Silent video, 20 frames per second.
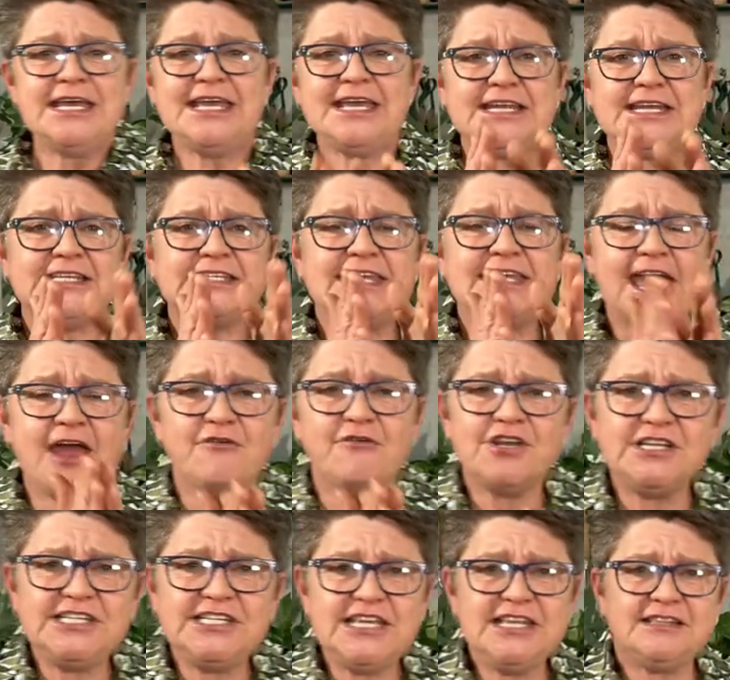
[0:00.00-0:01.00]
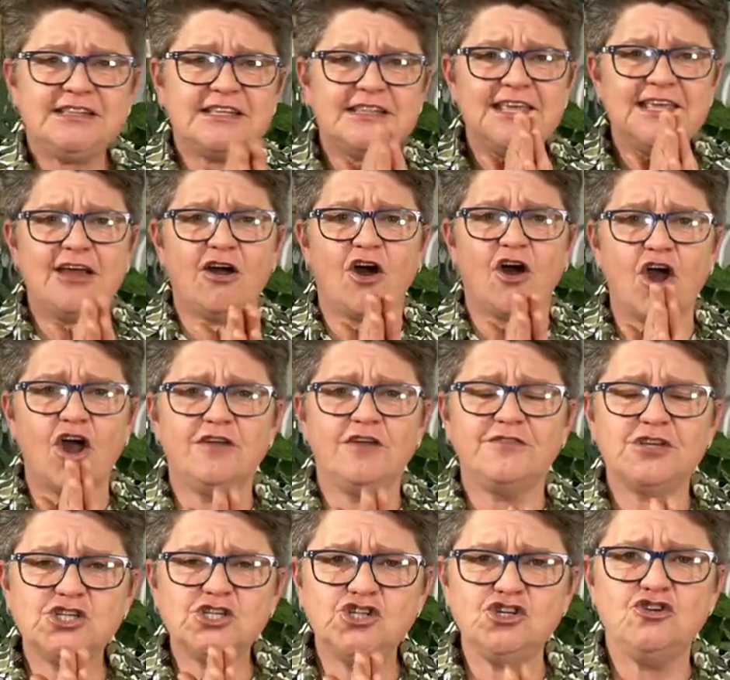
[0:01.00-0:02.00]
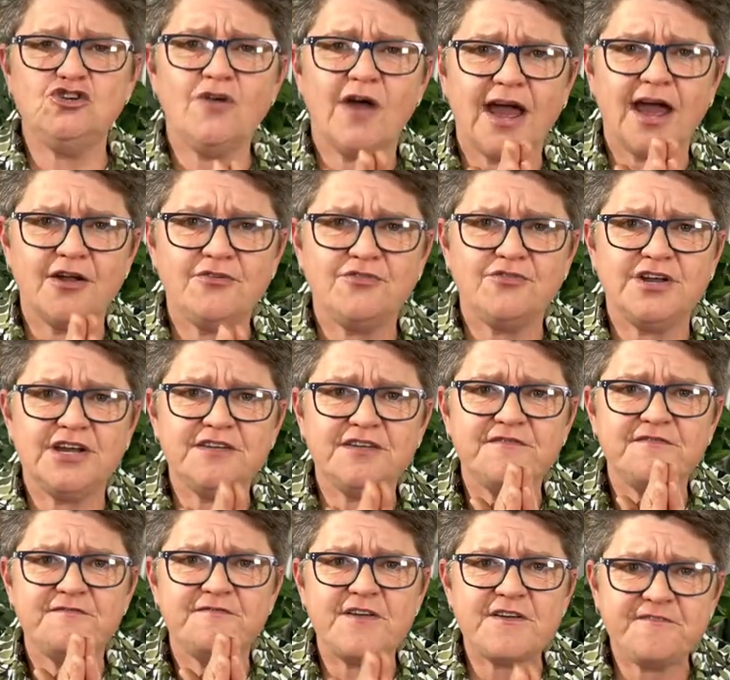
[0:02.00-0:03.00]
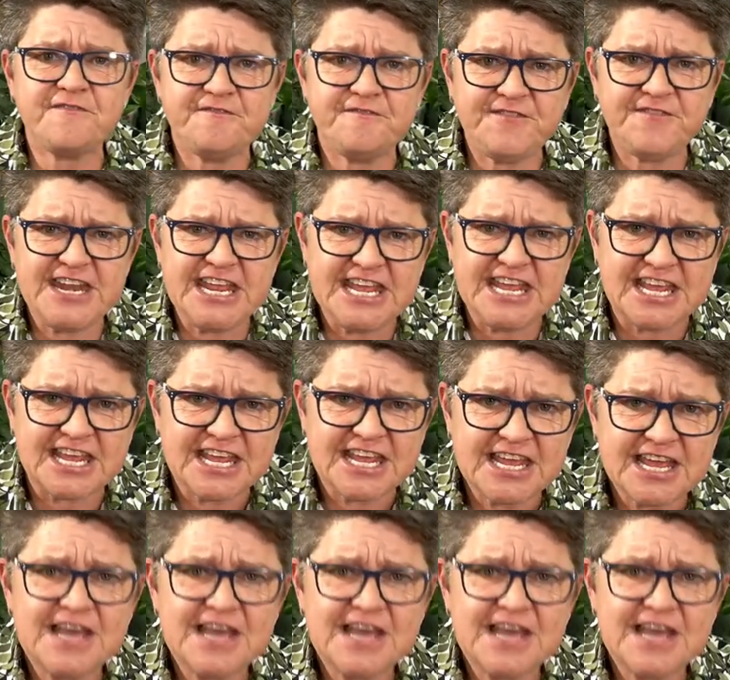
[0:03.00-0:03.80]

it is guaranteed that there are over 250,